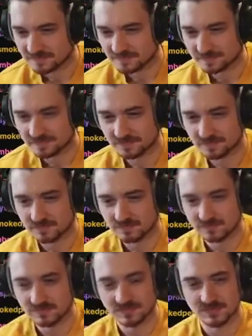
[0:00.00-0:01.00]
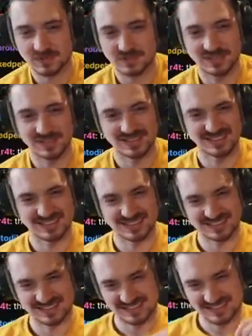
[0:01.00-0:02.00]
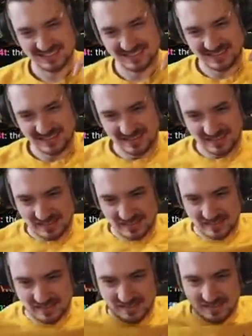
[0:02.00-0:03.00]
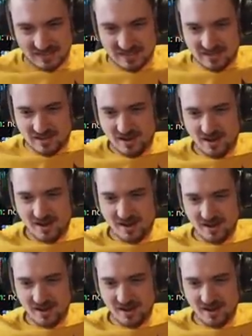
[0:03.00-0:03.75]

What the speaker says: (not speaking)